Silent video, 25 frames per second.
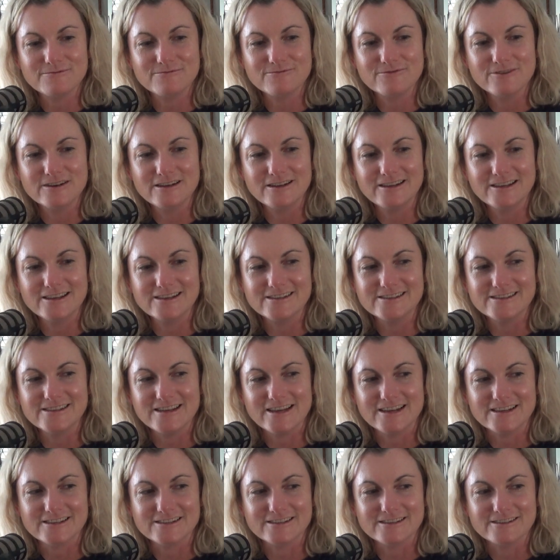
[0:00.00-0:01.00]
really is the
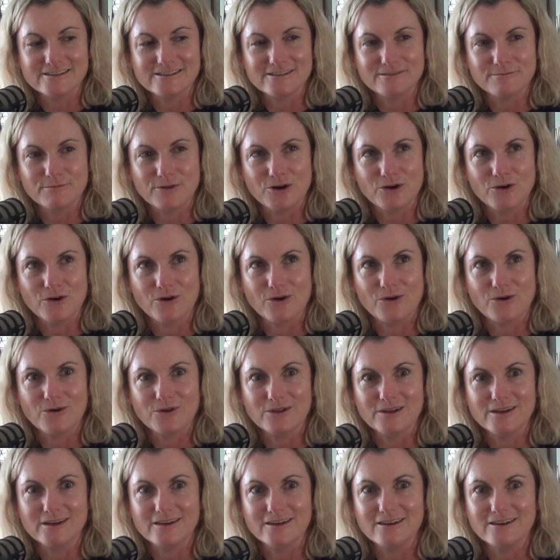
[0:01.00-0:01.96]
essence of Mongolia.